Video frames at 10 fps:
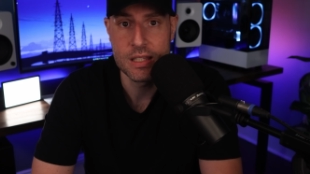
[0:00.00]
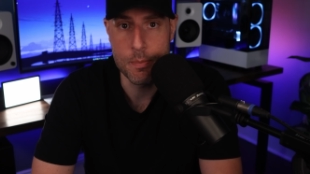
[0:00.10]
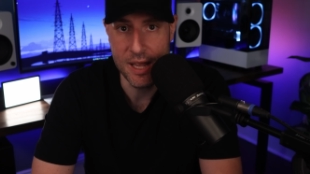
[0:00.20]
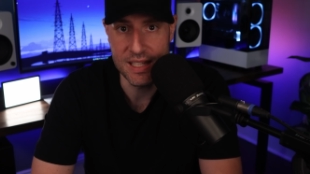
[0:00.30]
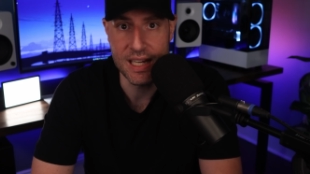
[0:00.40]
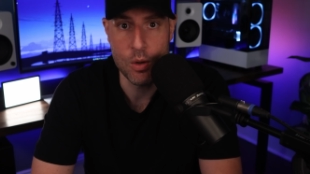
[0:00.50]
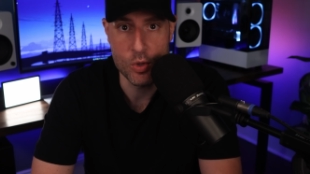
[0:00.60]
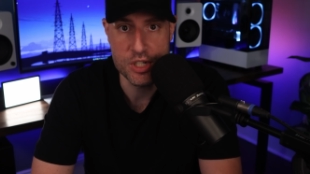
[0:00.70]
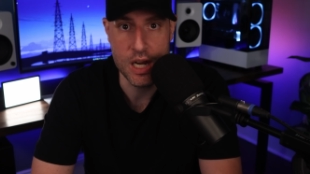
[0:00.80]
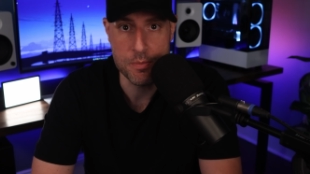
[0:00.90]
depending on
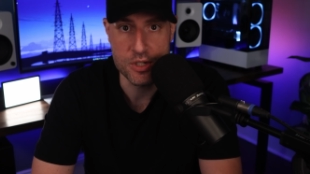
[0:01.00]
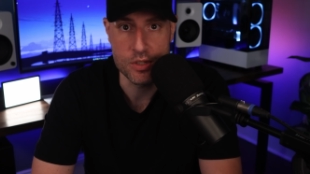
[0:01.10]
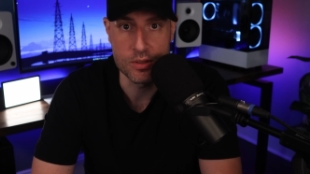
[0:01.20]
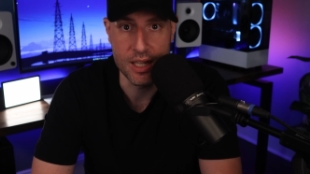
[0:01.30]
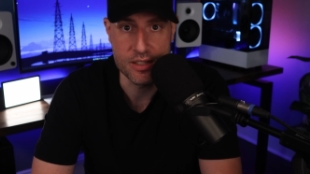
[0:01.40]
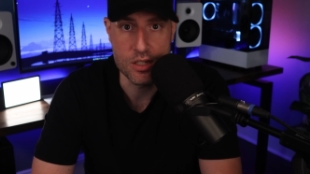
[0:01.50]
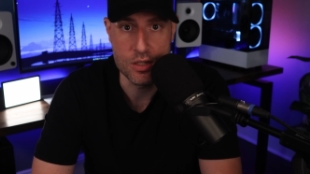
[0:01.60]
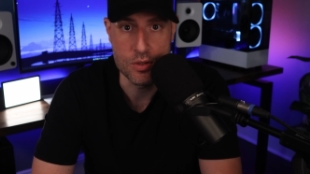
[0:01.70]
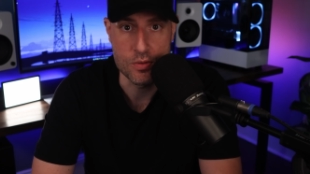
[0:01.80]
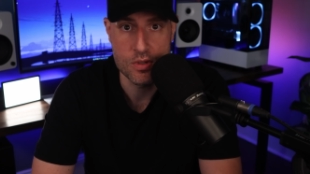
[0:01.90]
which option you'd like to
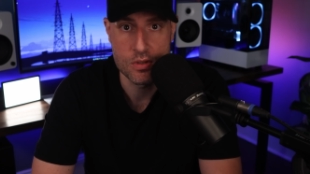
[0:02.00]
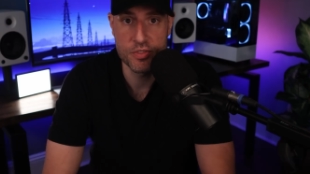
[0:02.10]
use.